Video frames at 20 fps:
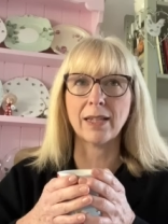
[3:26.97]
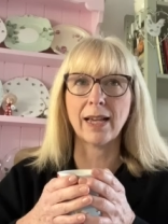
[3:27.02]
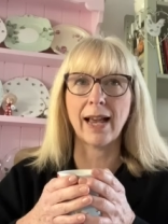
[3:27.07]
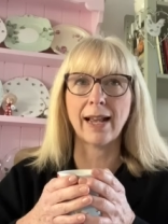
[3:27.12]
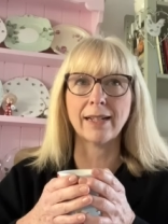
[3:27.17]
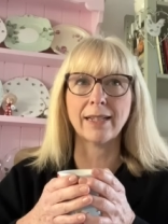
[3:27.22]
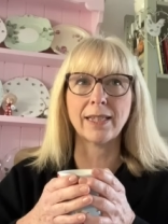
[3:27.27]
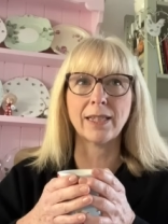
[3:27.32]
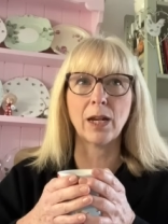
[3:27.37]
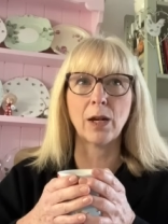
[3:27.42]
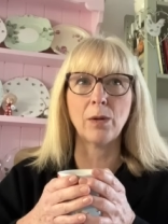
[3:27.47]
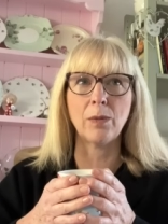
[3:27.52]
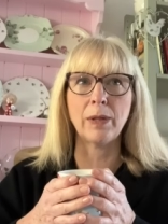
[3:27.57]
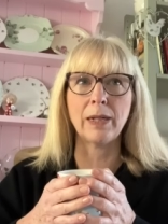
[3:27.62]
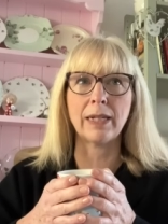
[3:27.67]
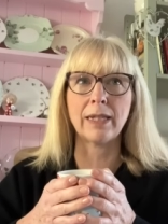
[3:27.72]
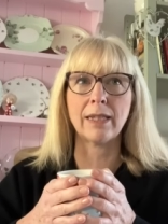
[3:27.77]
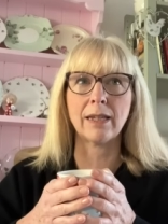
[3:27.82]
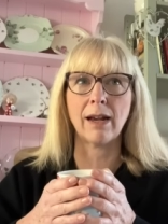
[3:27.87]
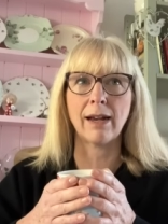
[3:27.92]
And so we
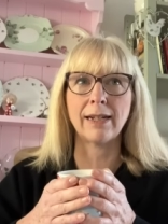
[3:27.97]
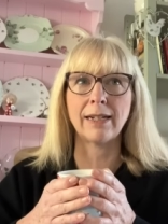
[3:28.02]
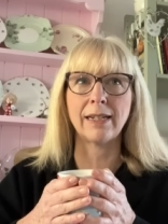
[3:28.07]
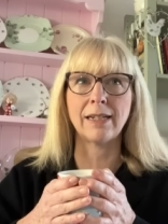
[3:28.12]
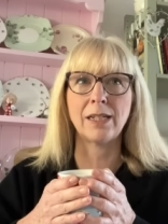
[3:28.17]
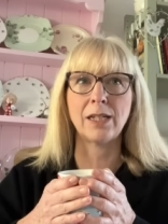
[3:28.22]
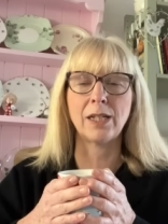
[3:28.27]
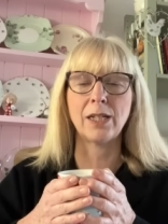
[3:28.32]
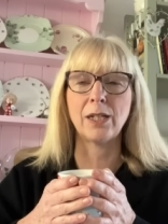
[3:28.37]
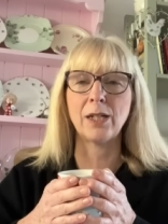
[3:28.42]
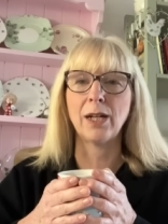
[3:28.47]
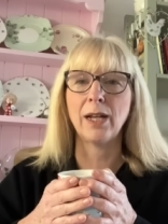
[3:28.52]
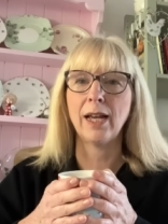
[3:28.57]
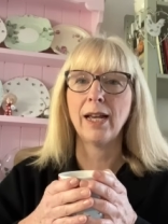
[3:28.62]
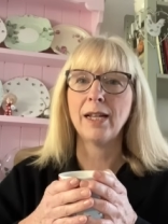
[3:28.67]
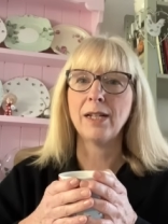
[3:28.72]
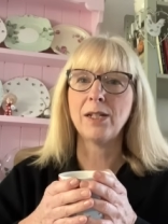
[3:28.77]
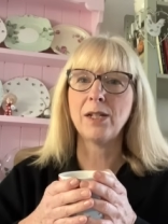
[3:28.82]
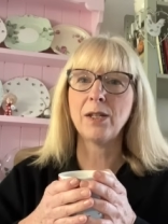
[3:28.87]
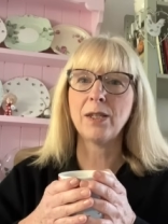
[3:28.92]
decided to
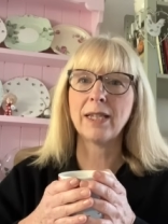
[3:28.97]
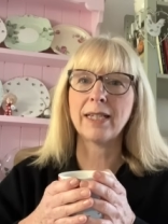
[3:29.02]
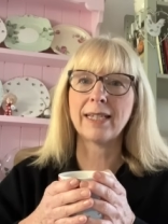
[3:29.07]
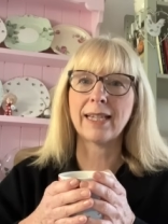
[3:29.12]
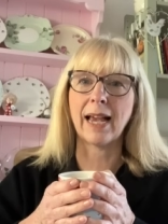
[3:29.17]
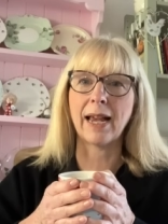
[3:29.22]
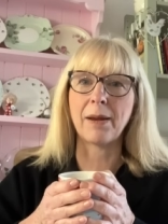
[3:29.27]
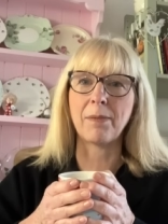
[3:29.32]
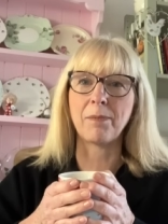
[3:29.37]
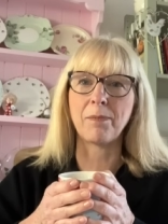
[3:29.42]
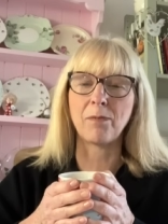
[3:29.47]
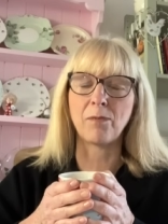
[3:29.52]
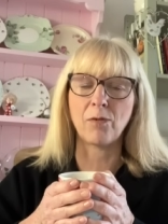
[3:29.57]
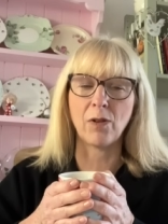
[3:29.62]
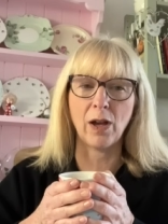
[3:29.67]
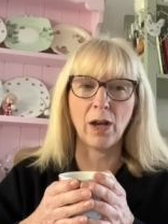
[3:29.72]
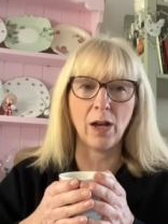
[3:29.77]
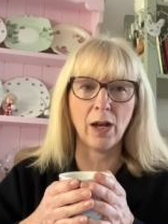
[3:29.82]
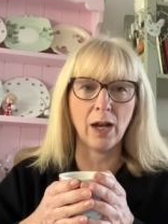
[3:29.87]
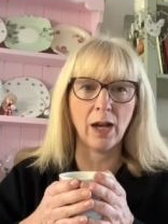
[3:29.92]
do the same
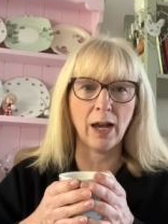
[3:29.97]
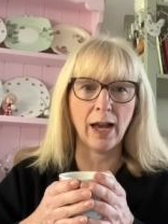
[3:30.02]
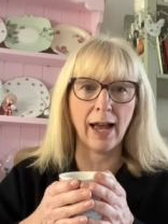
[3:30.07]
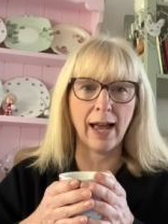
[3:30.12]
for her,